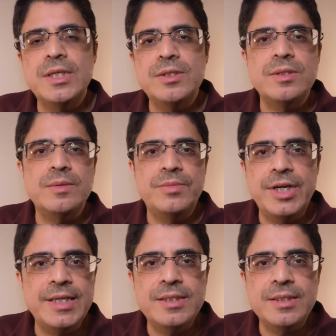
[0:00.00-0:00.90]
its
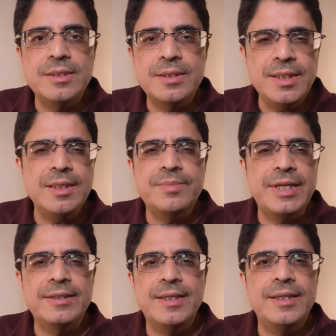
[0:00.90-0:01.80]
branches. Think
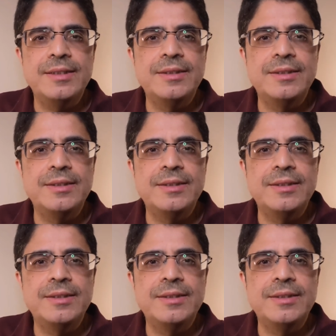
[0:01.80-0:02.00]
about that.